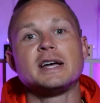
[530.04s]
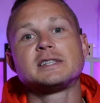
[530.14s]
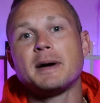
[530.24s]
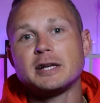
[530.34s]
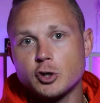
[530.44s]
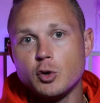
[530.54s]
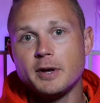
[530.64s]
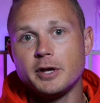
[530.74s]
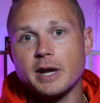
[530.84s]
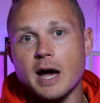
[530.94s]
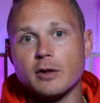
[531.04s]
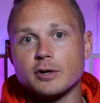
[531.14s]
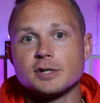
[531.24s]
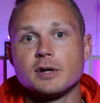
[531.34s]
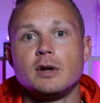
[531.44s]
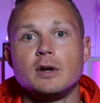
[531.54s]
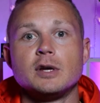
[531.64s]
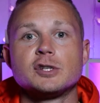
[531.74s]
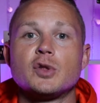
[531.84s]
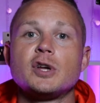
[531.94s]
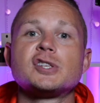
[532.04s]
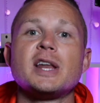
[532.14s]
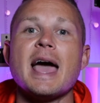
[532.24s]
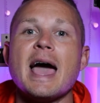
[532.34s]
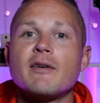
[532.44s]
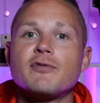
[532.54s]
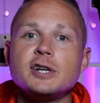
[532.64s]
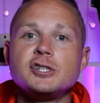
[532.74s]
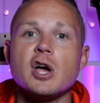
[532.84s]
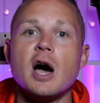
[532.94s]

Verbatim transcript: That's about $2 million. So there's an average